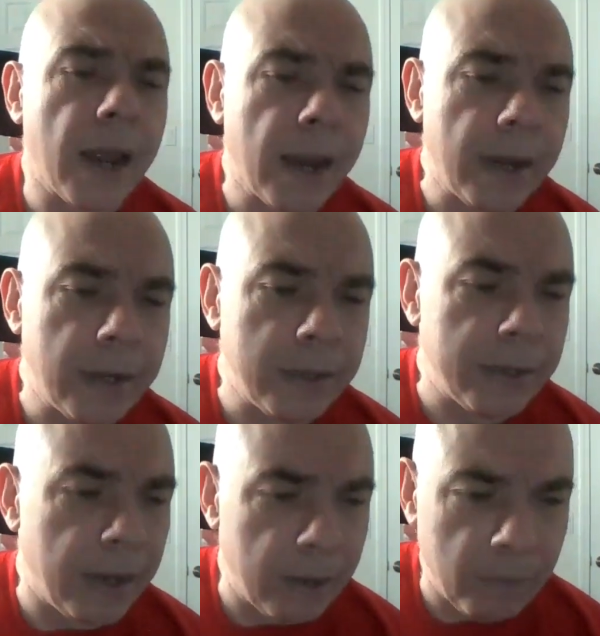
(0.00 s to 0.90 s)

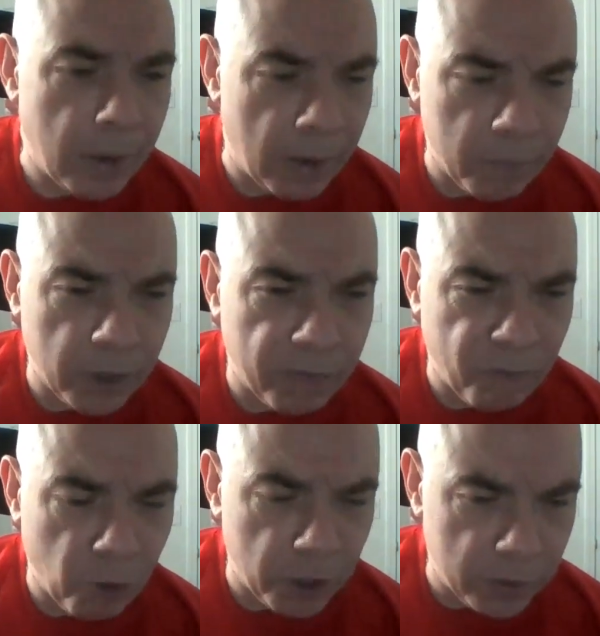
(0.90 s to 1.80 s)
And I'm looking
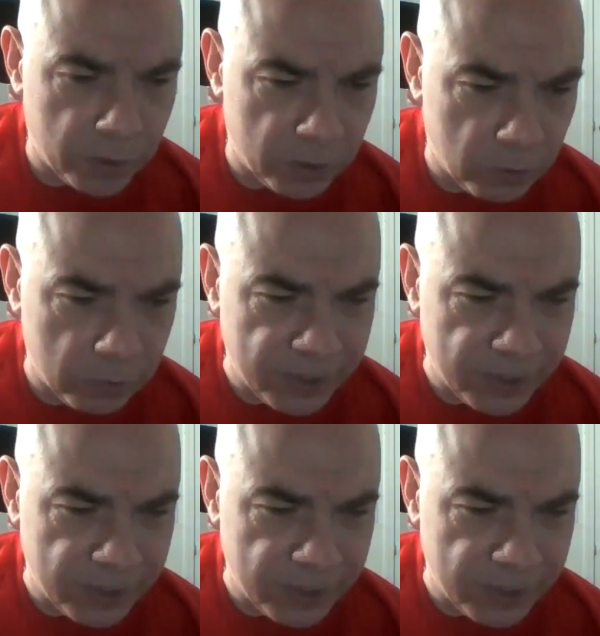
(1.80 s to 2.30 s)
forward to